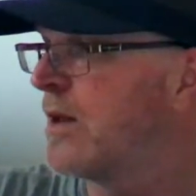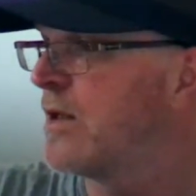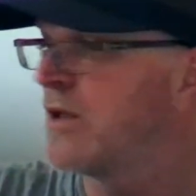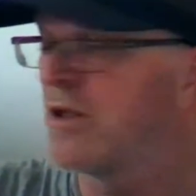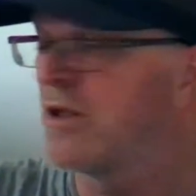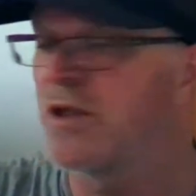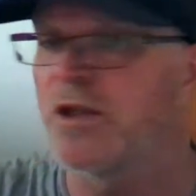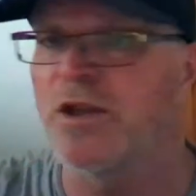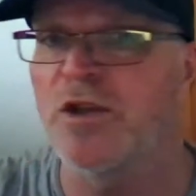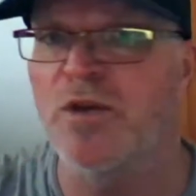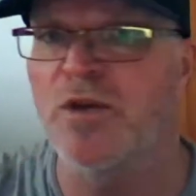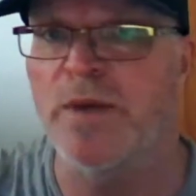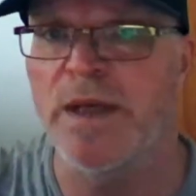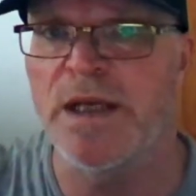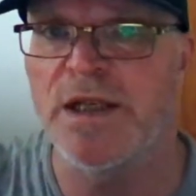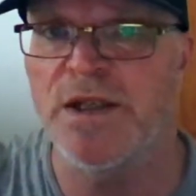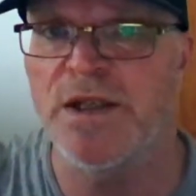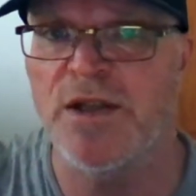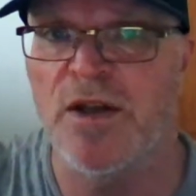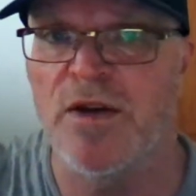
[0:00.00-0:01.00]
to the
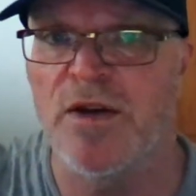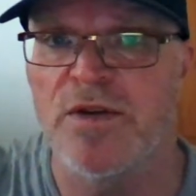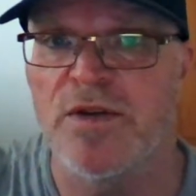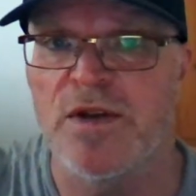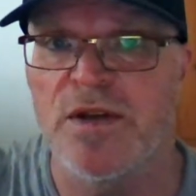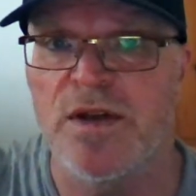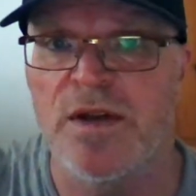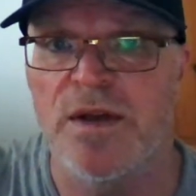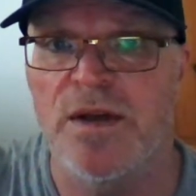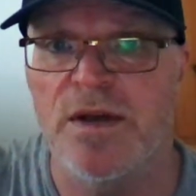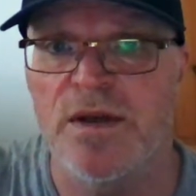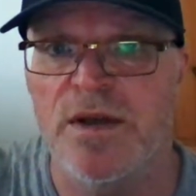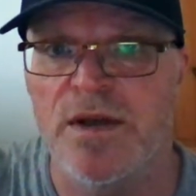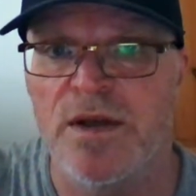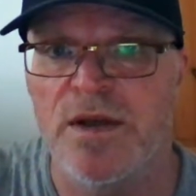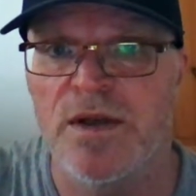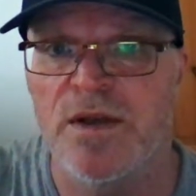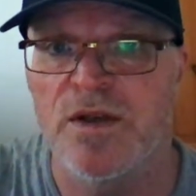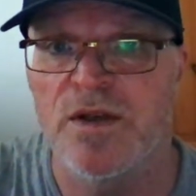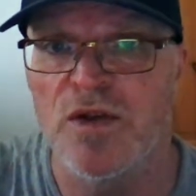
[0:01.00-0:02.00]
20-stone,
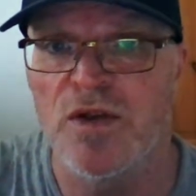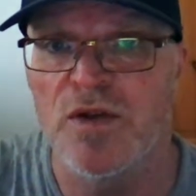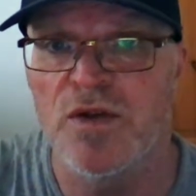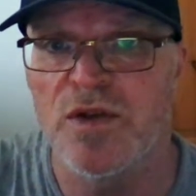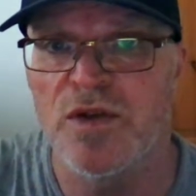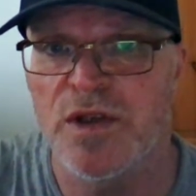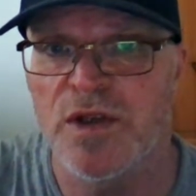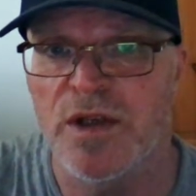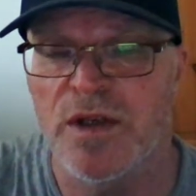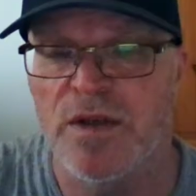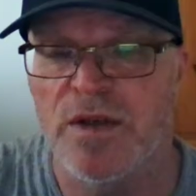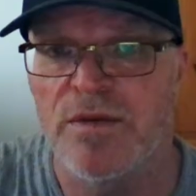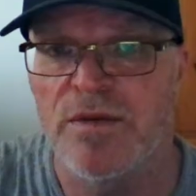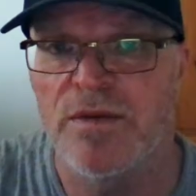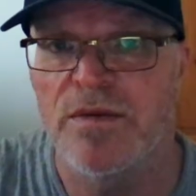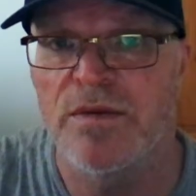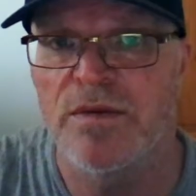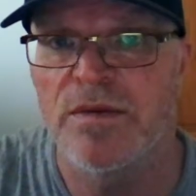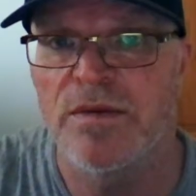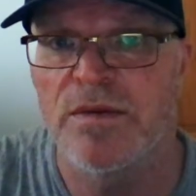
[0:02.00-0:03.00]

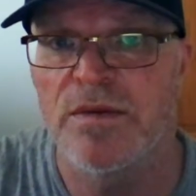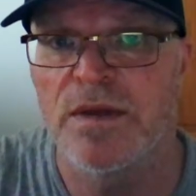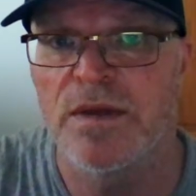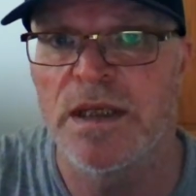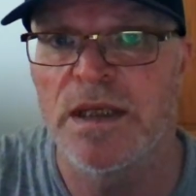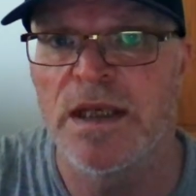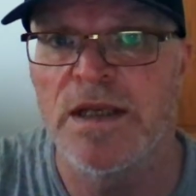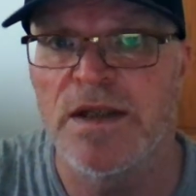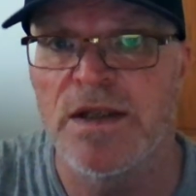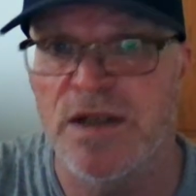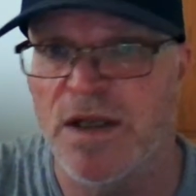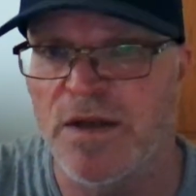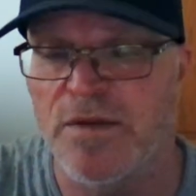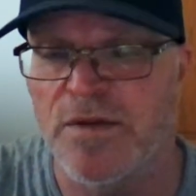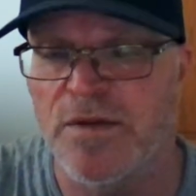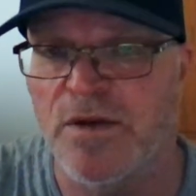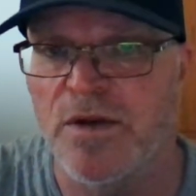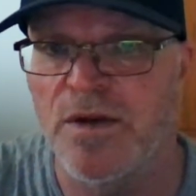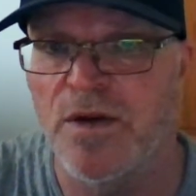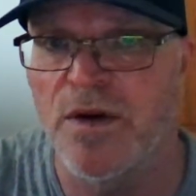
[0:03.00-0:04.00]
2-stone,
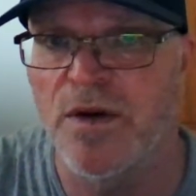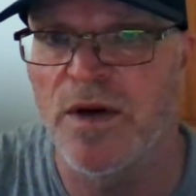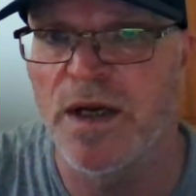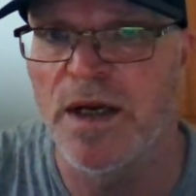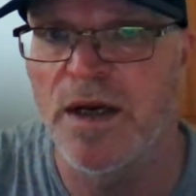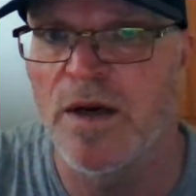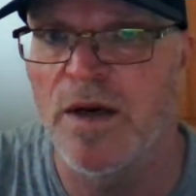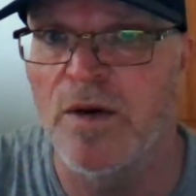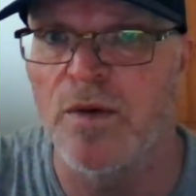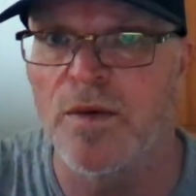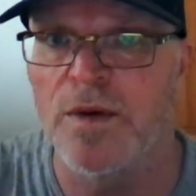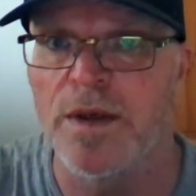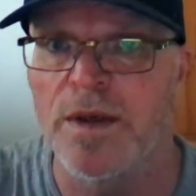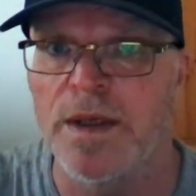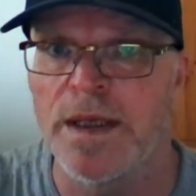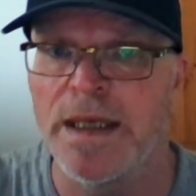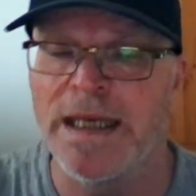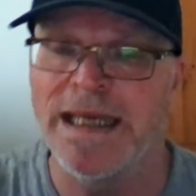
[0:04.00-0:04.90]
6'9" Hulk.